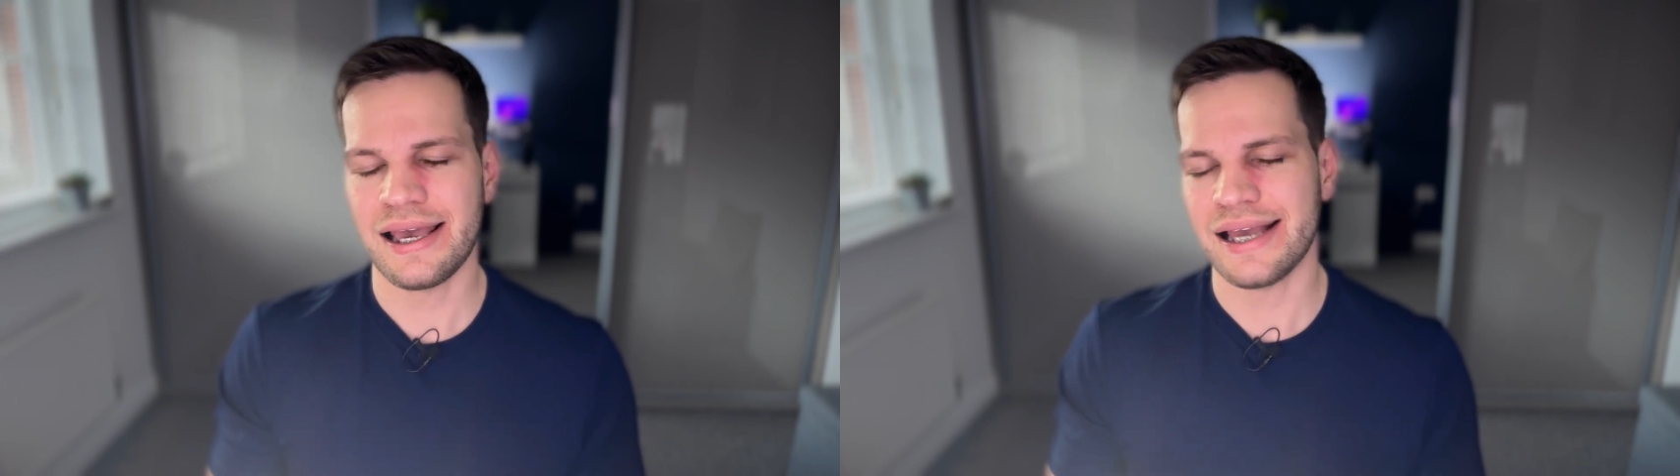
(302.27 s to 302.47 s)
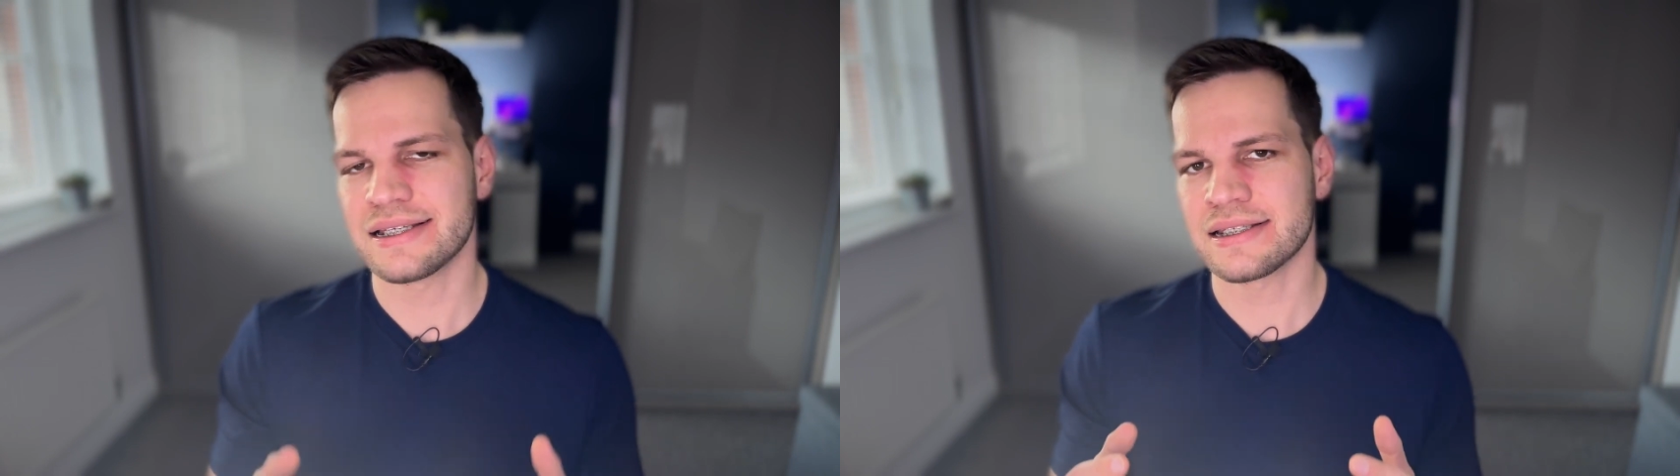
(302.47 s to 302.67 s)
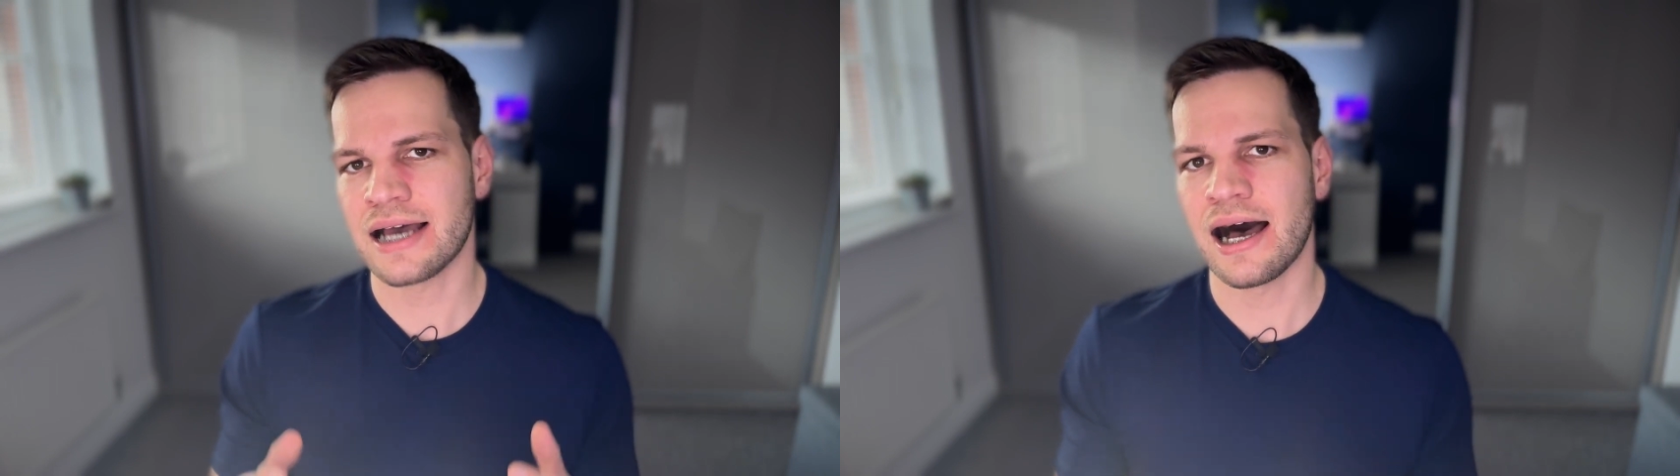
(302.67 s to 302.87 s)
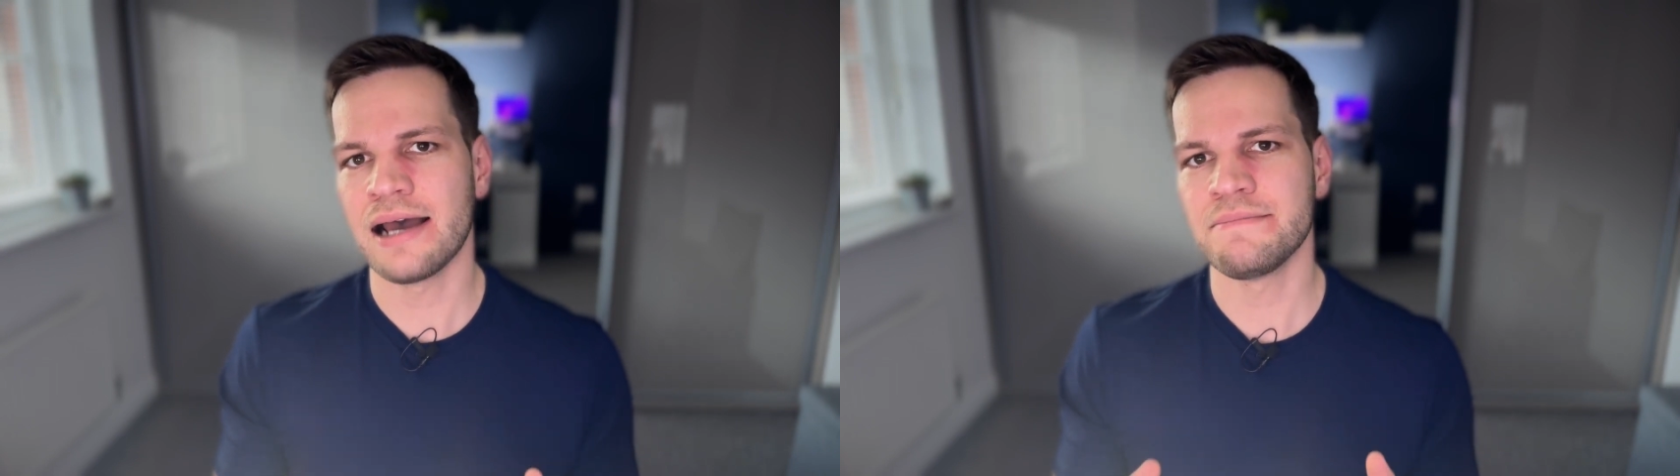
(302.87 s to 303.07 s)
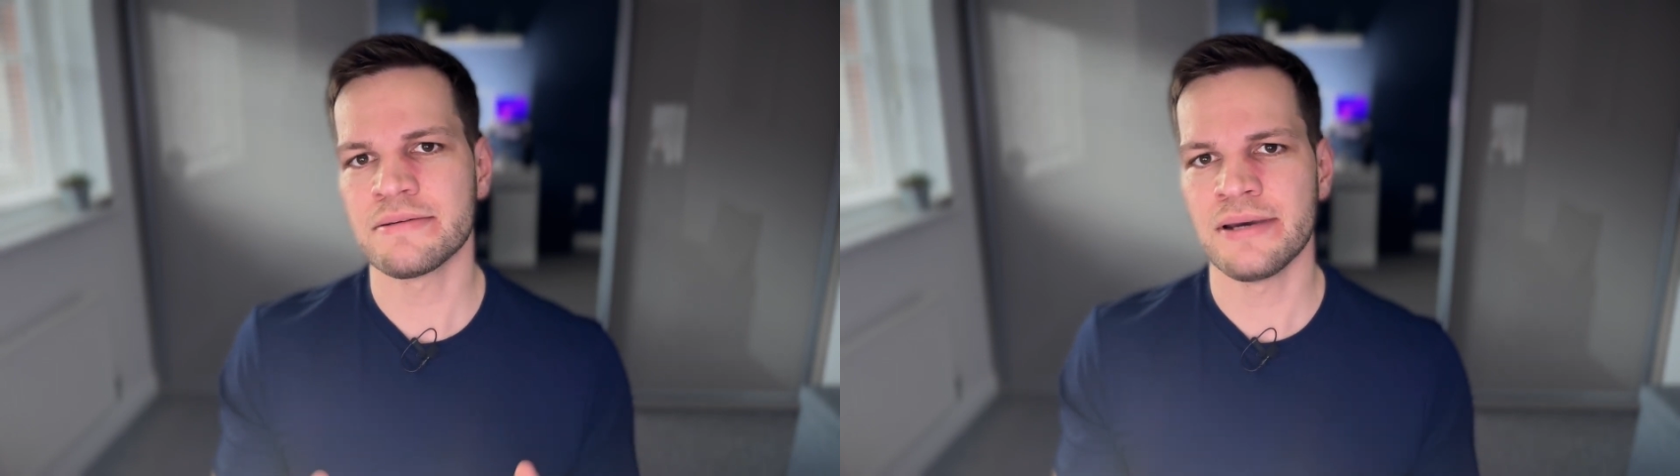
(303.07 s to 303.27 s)
it's
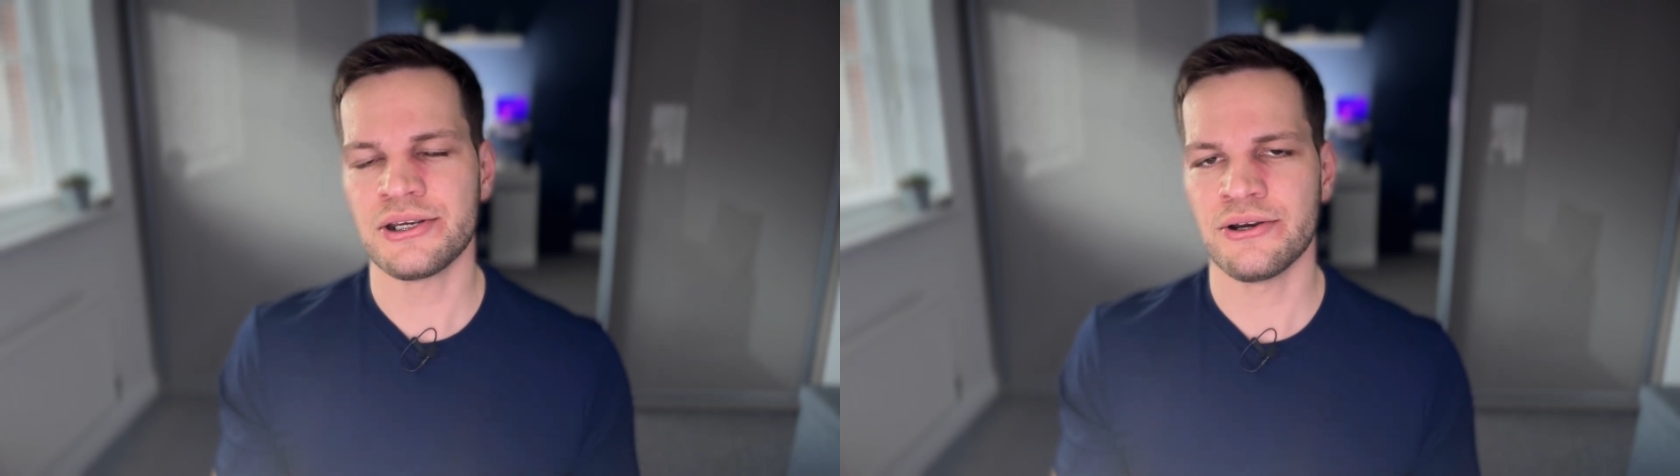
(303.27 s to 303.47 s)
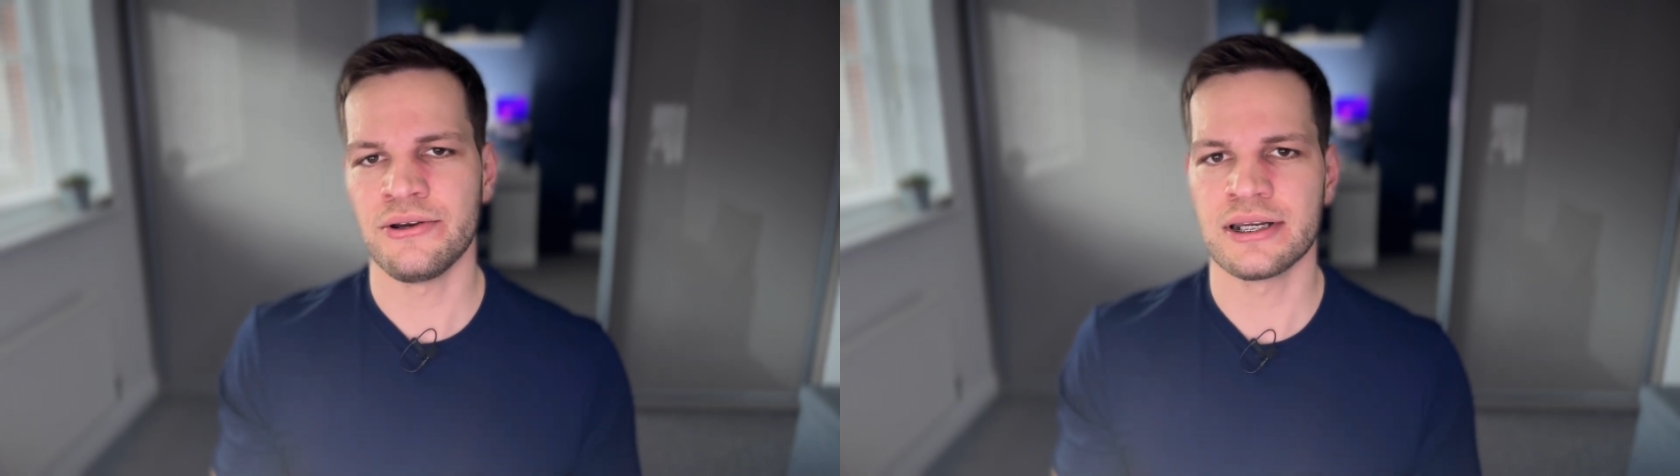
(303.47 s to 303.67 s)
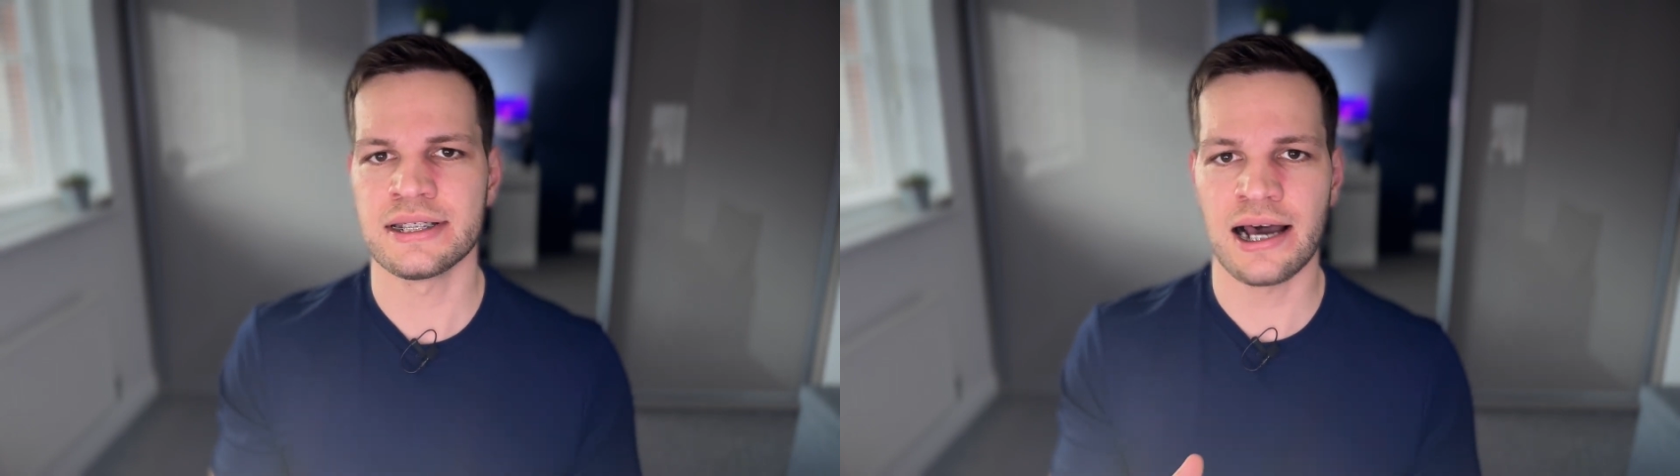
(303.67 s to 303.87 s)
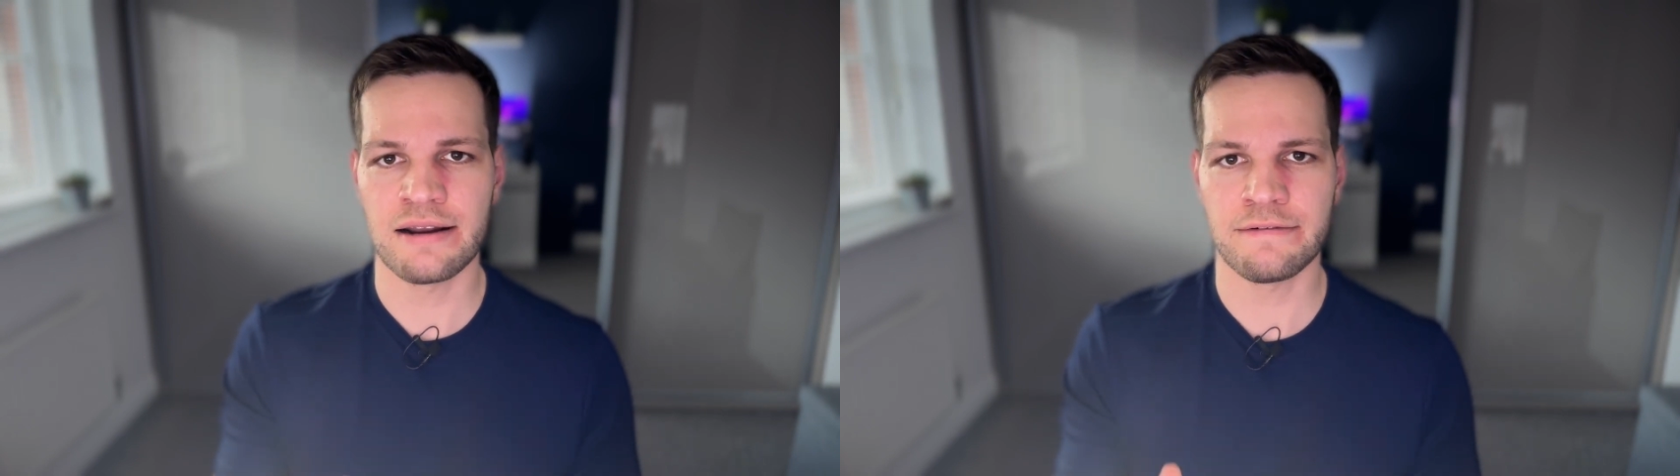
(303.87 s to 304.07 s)
time to make sure your design